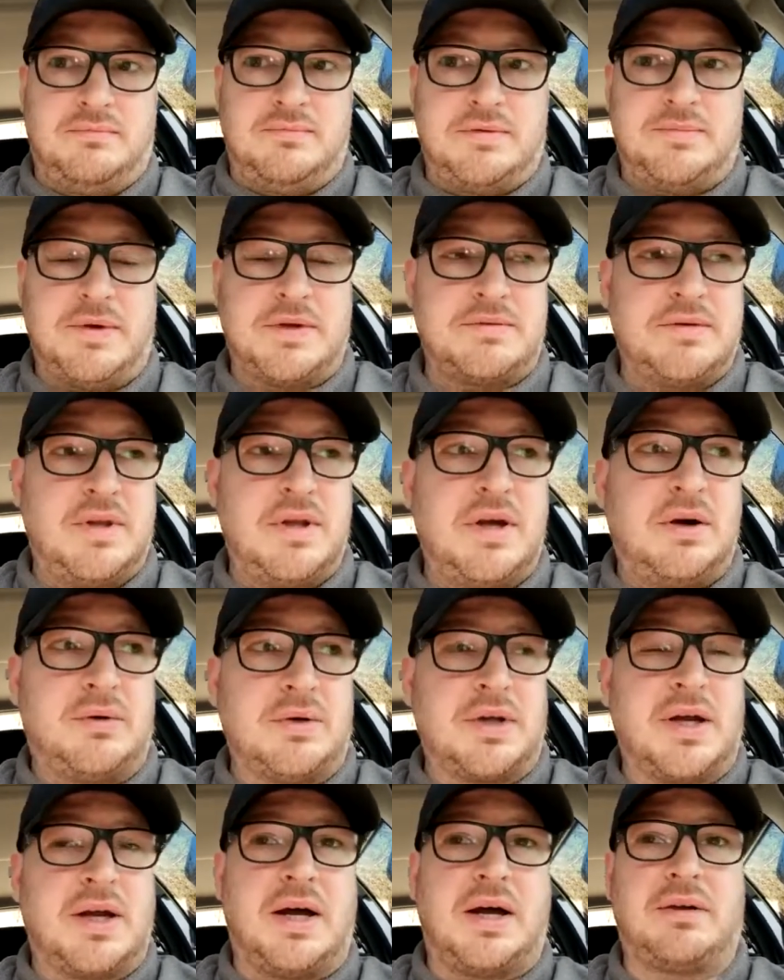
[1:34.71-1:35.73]
especially with the older
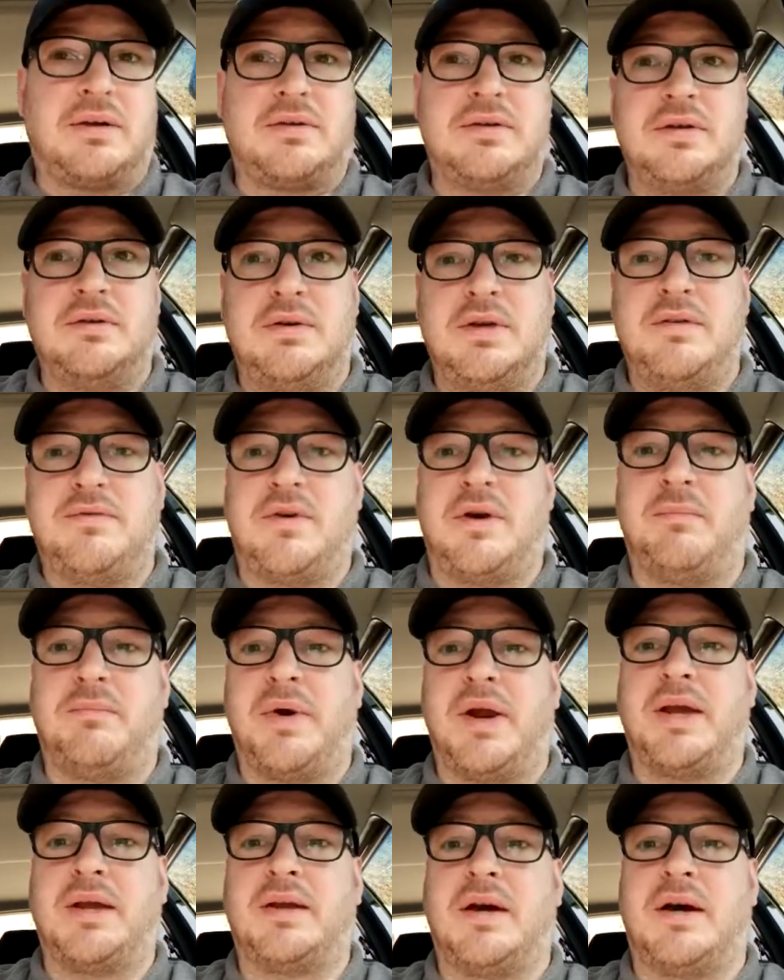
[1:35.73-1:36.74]
cars, you leave your
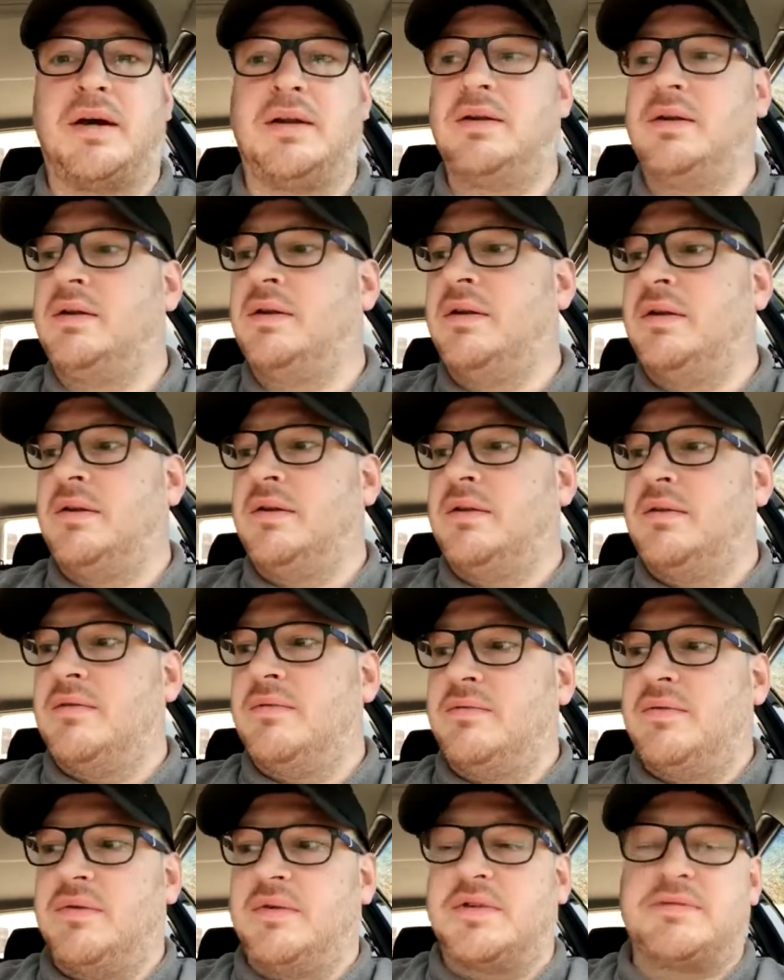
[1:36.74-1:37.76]
handbrake on
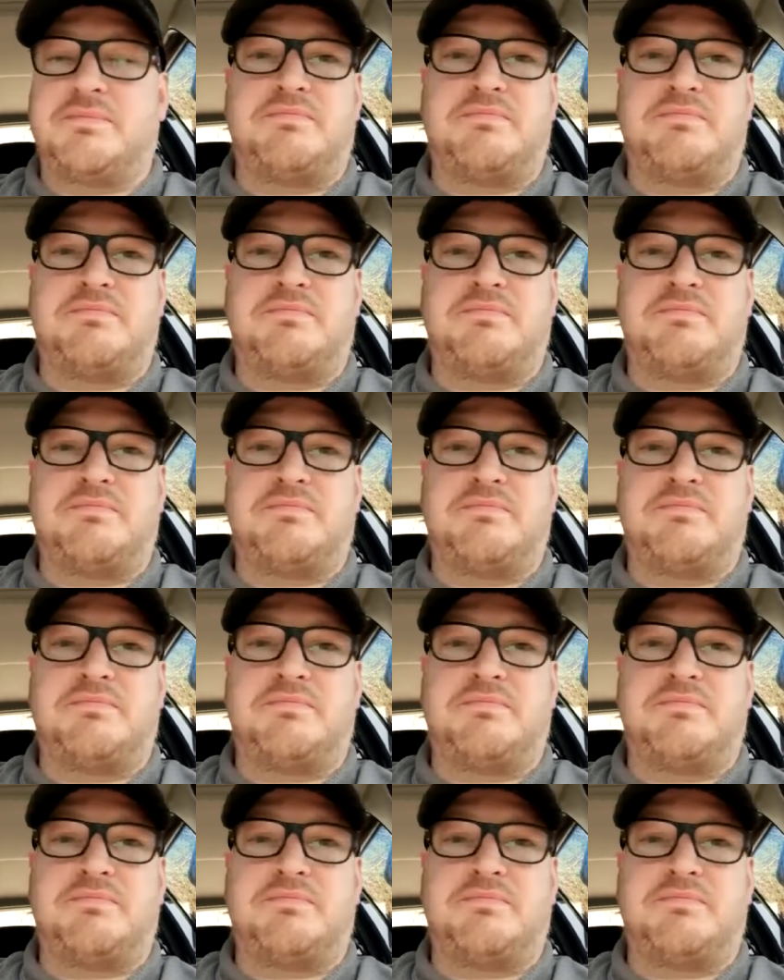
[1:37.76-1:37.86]
for a